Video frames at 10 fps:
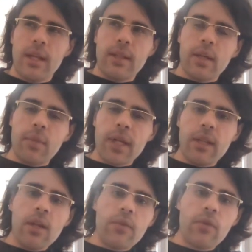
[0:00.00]
They may
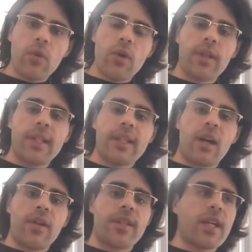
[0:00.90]
therefore need
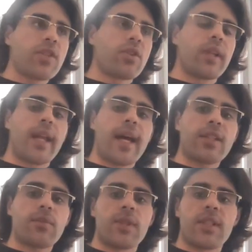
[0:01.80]
architectural
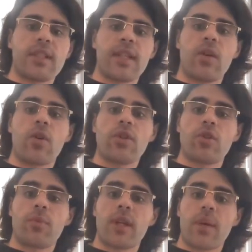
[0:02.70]
enhancements in order
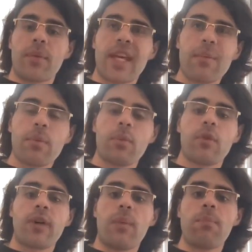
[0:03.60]
to become capable
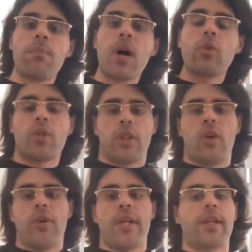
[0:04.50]
of unbounded
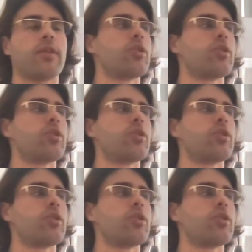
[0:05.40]
learning.